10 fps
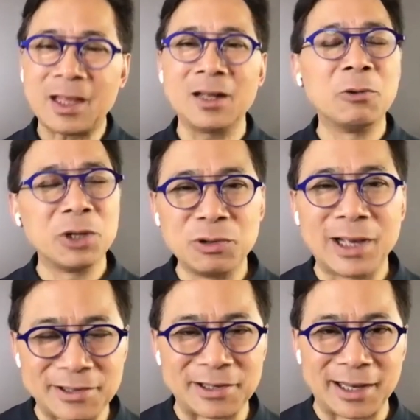Now, we do
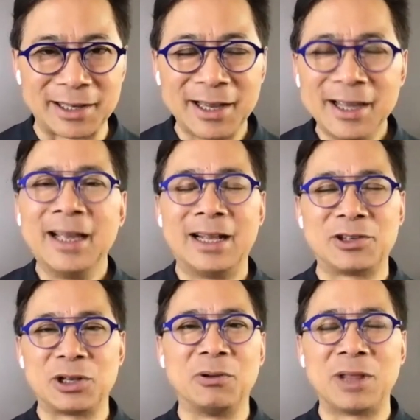get sick. And
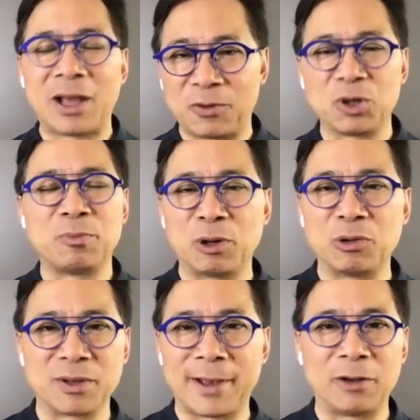so that first book
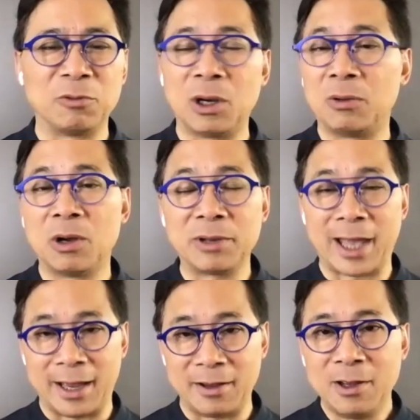was about, well,
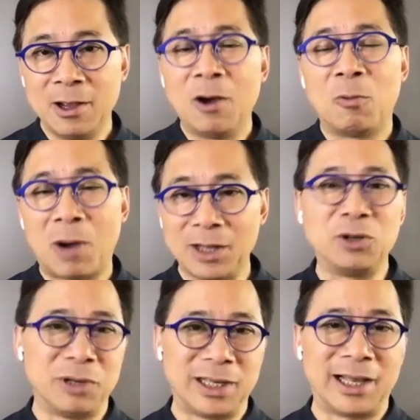okay, why
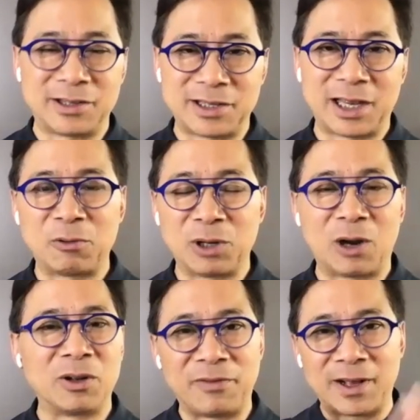do we get sick when our
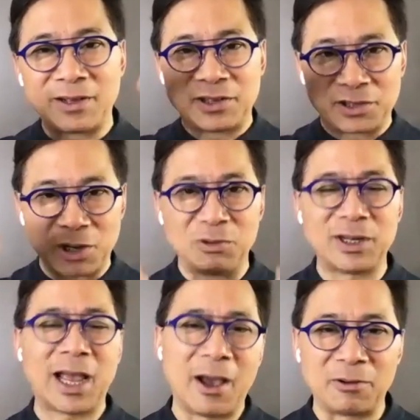defenses go
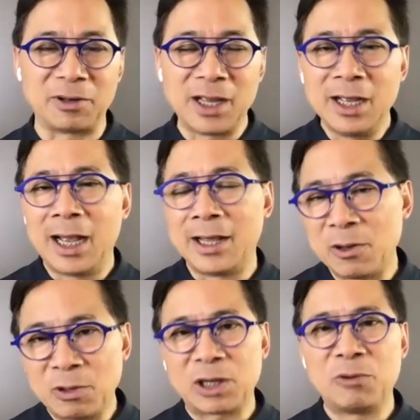down? And then
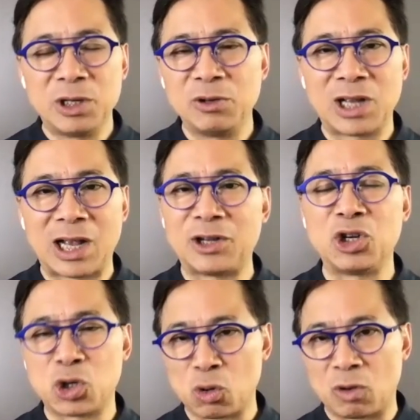what can we do to actually
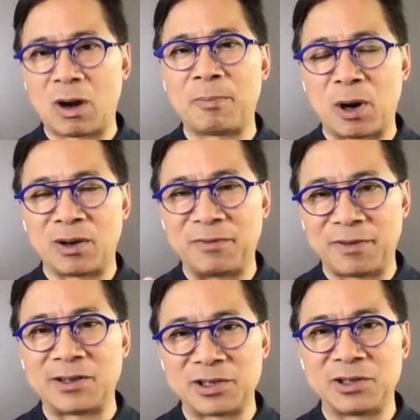shore up our
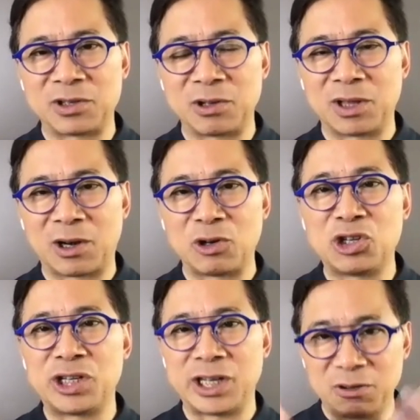defenses so that our
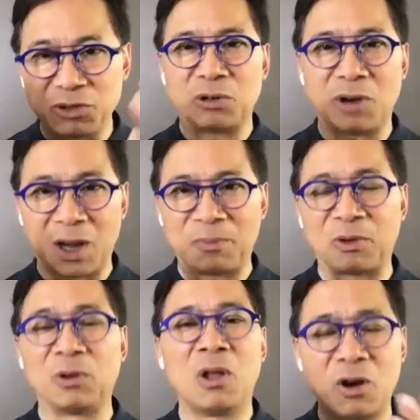shields are up
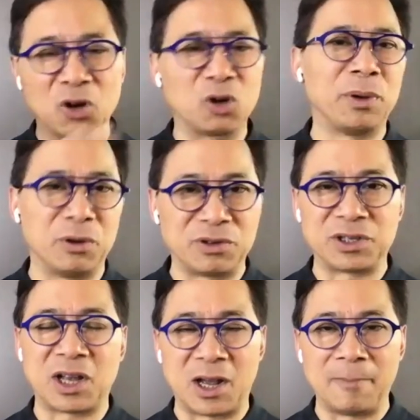for longer periods of
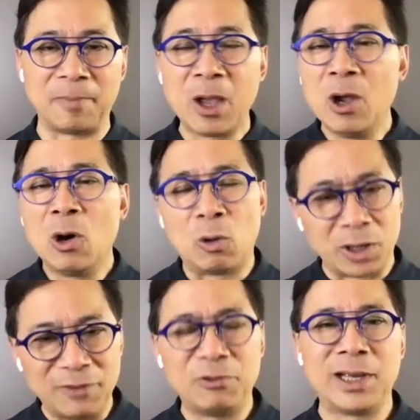time? Or
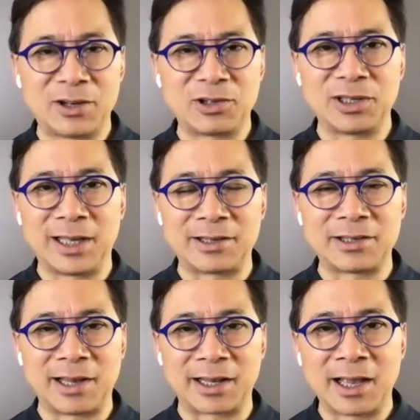if we actually get
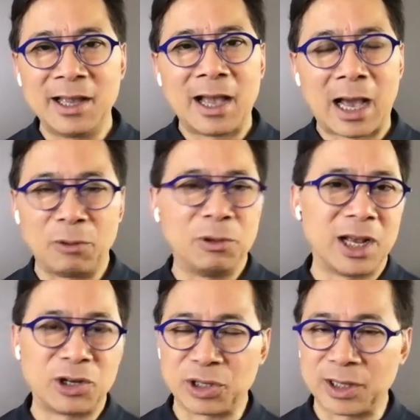sick, how do we
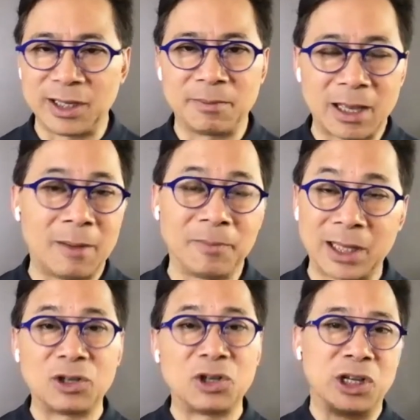actually um,
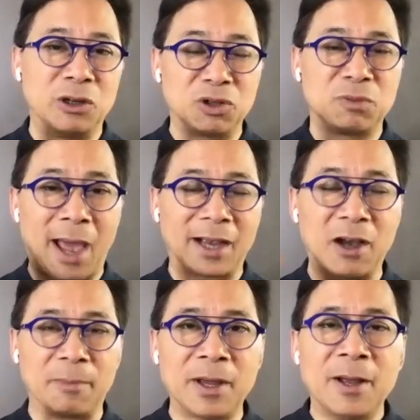get the shields back
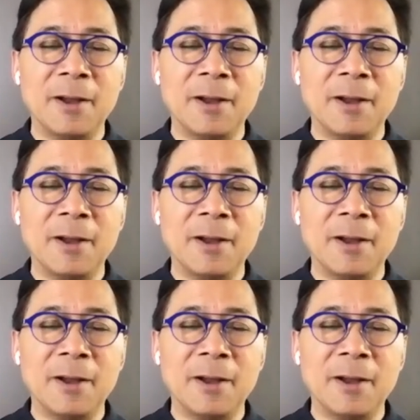up?